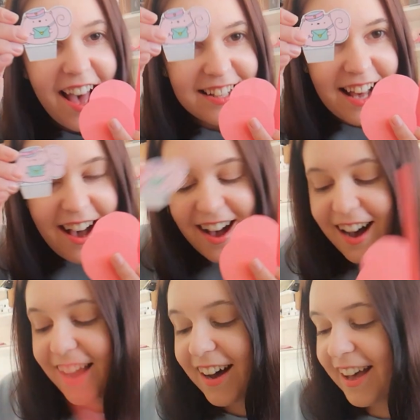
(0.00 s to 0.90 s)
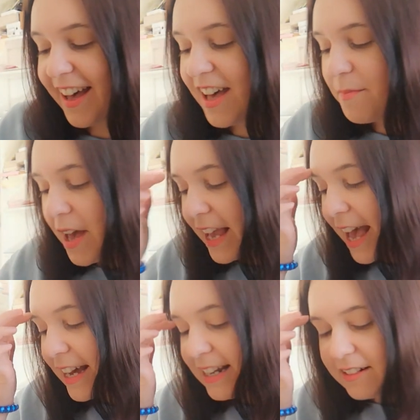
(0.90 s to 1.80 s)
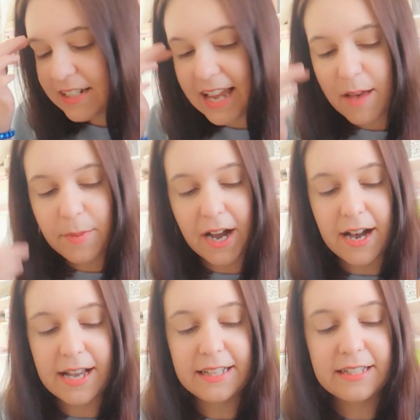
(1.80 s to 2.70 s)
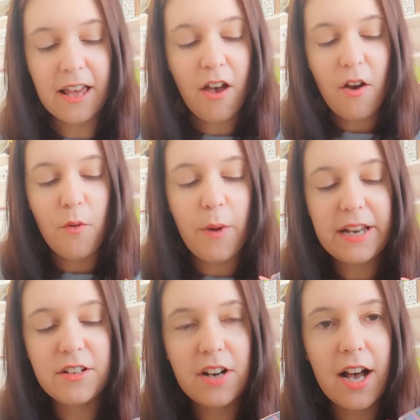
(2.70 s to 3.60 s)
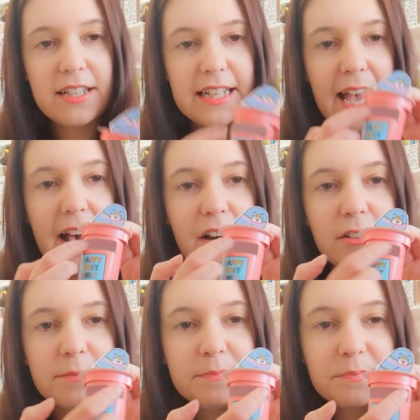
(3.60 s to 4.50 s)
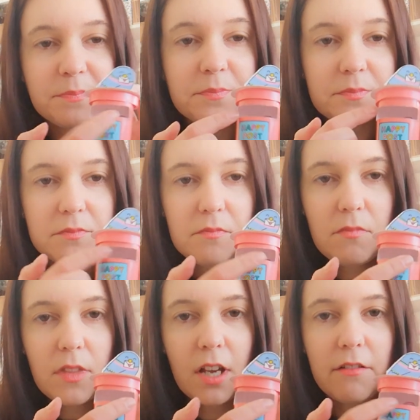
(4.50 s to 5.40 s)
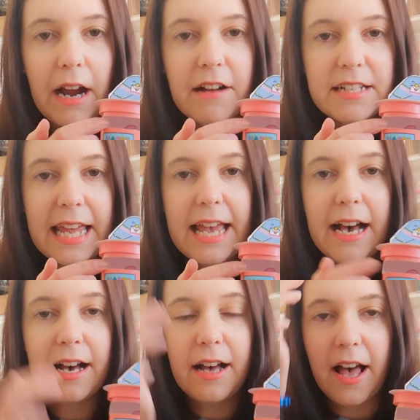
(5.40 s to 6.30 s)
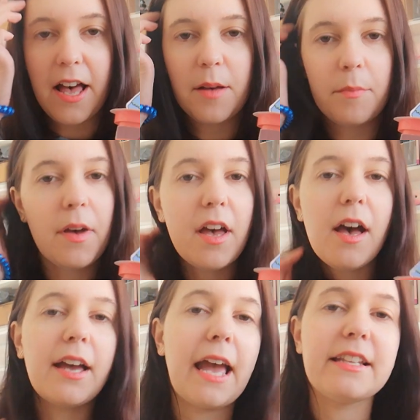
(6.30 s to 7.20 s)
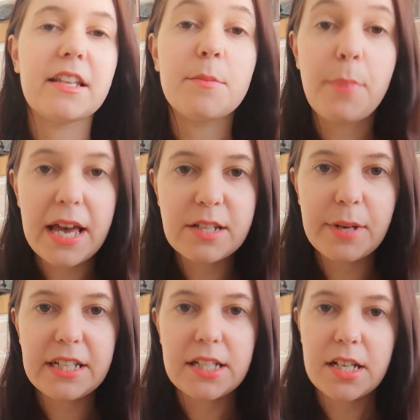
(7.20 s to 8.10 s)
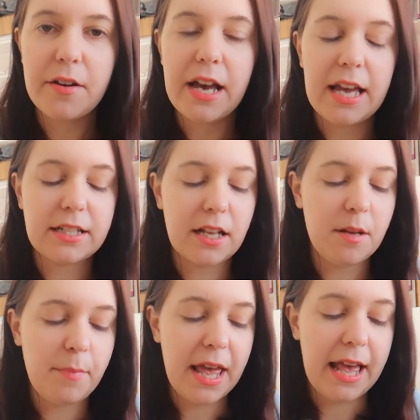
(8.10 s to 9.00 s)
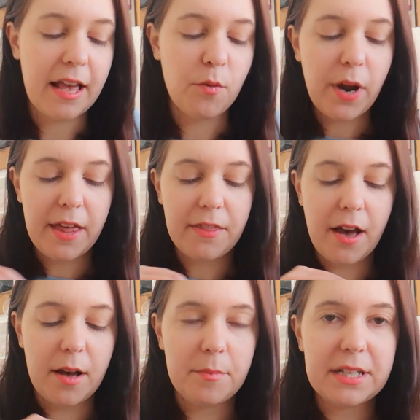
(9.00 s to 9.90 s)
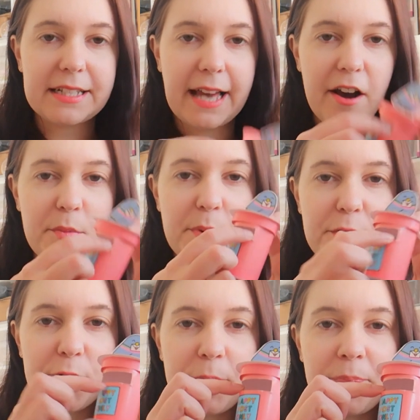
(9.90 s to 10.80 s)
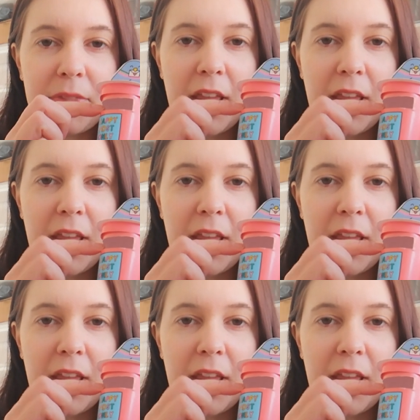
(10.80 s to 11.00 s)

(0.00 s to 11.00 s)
Huzzah! Um, okay, a little tip, guys. When you're cutting out around here, um, okay, so the best way to do it is going to be with um, a scalpel,